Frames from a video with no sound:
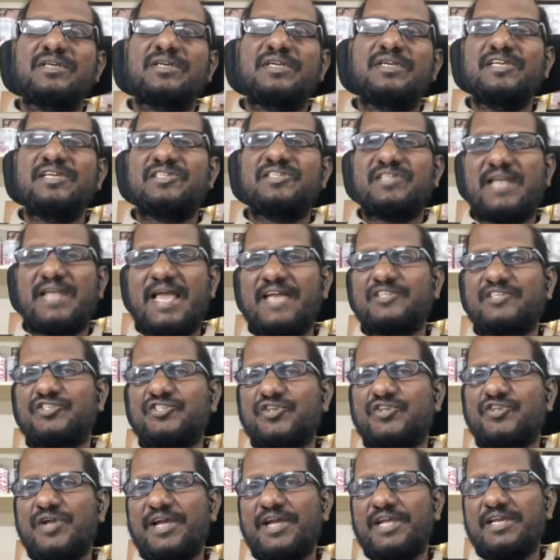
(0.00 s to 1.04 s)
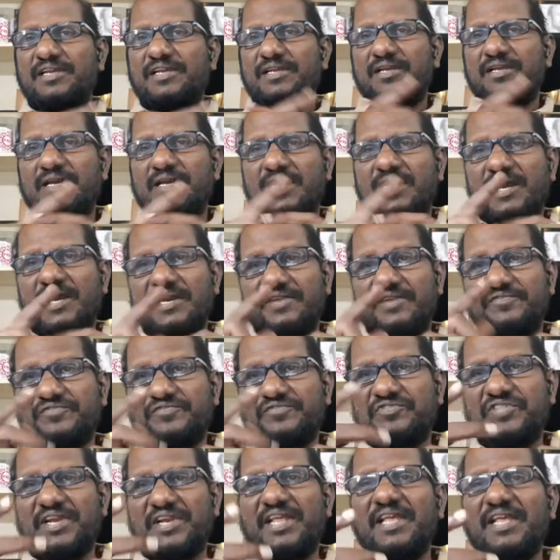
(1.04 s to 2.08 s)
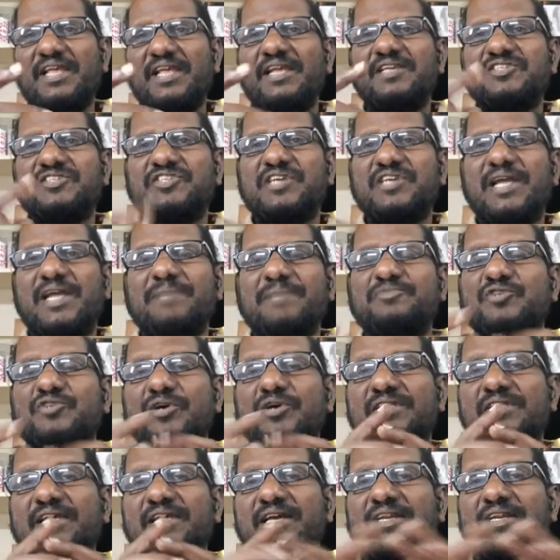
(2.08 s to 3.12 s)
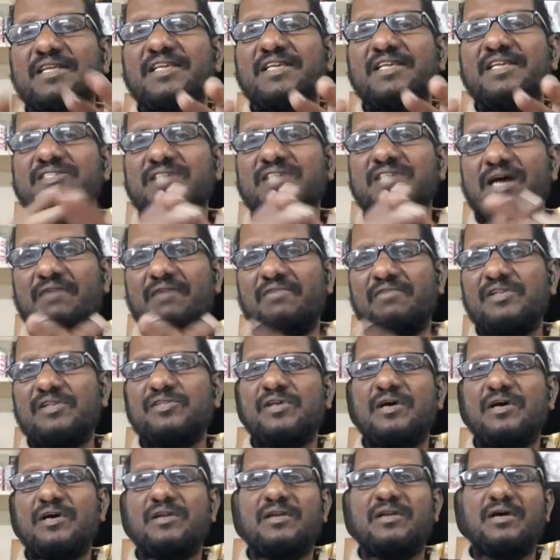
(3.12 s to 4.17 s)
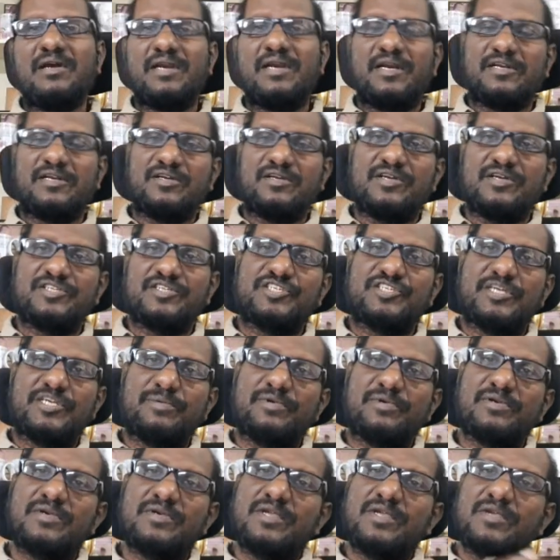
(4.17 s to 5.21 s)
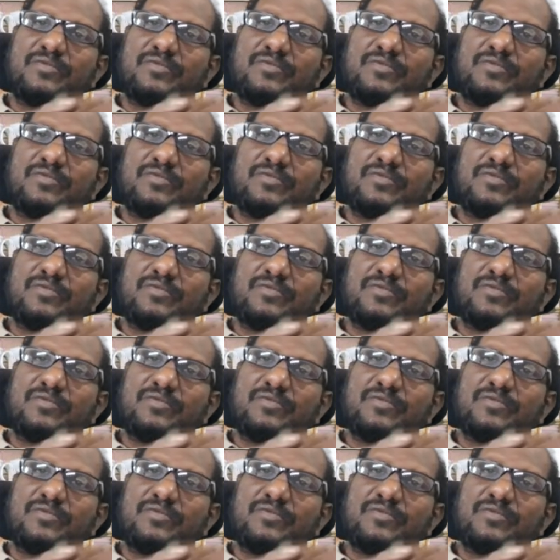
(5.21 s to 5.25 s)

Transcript: He is Lance Naik. And if three stripes are there, he is Havaldar or head constable.